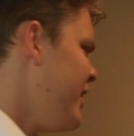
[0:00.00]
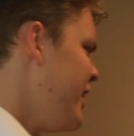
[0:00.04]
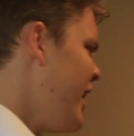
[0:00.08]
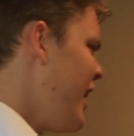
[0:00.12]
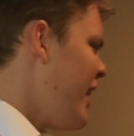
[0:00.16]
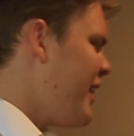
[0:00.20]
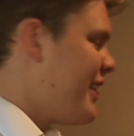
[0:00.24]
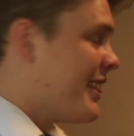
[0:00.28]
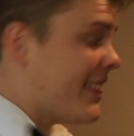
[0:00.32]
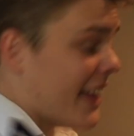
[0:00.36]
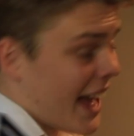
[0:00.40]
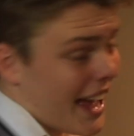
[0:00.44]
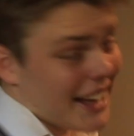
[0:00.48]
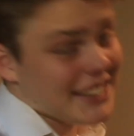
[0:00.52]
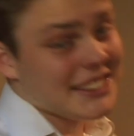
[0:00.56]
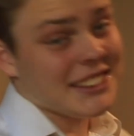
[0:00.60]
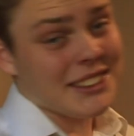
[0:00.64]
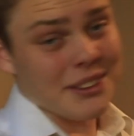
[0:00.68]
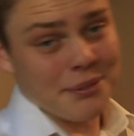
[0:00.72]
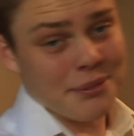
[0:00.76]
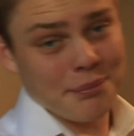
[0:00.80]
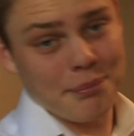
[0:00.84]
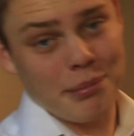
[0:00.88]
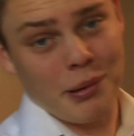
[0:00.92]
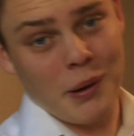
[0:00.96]
Now that's
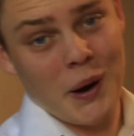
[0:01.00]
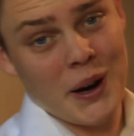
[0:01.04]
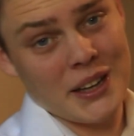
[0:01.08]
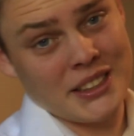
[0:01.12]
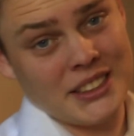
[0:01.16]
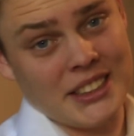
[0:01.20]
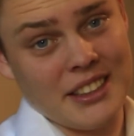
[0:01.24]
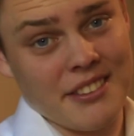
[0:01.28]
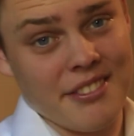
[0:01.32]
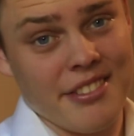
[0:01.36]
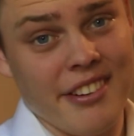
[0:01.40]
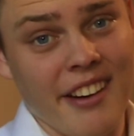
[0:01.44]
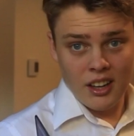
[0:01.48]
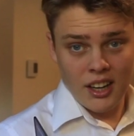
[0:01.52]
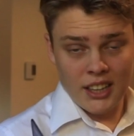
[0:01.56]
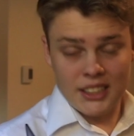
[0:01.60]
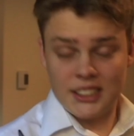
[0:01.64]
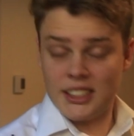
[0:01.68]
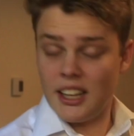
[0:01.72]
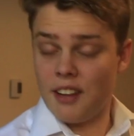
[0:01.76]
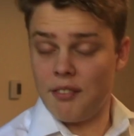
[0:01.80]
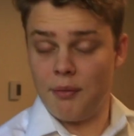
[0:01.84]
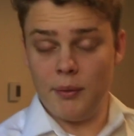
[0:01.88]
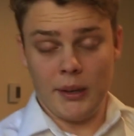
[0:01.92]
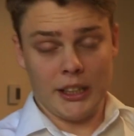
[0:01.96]
impressive. It's
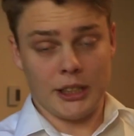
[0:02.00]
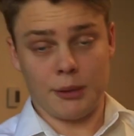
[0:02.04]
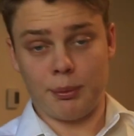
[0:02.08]
left me